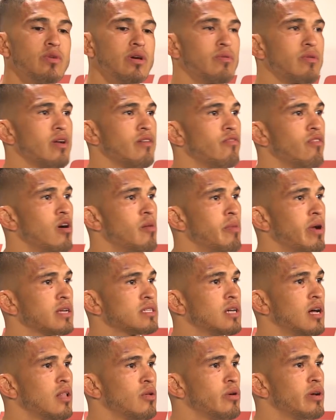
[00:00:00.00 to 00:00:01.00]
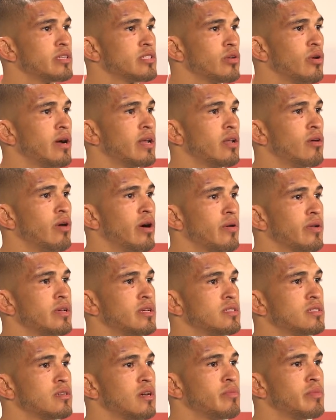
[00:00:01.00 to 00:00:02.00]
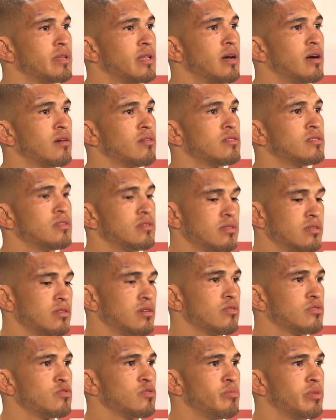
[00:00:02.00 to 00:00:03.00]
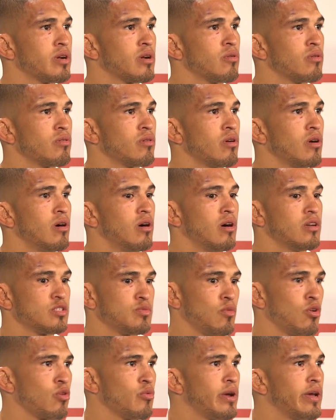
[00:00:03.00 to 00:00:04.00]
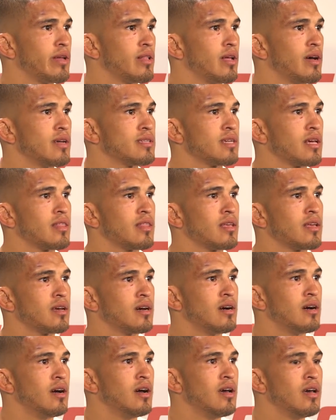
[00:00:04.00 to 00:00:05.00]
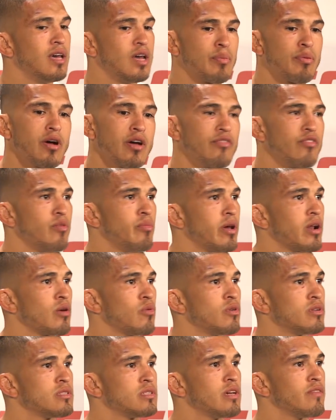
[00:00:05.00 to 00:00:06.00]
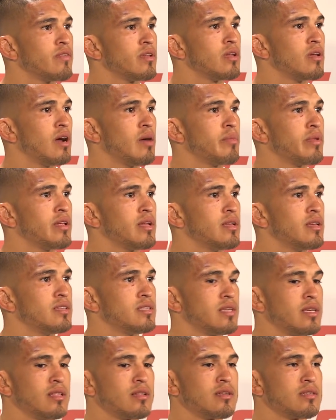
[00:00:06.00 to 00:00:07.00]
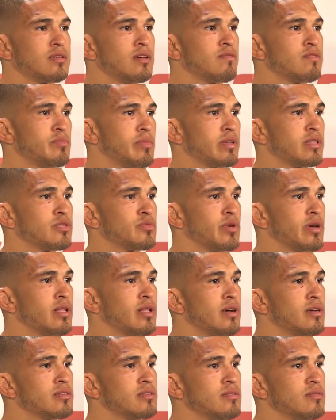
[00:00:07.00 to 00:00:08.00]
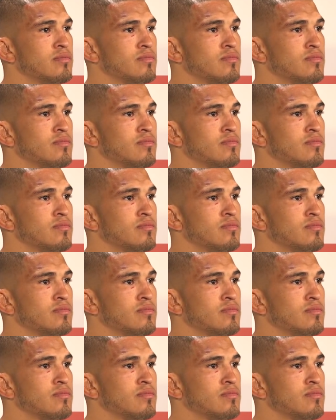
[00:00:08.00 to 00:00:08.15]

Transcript: weight when I fought Max Holloway, so I know how it is coming down to you know to a bigger, uh, a smaller weight class. I think uh, he'll probably feel better at 170. I mean, he's killing himself to make this weight class.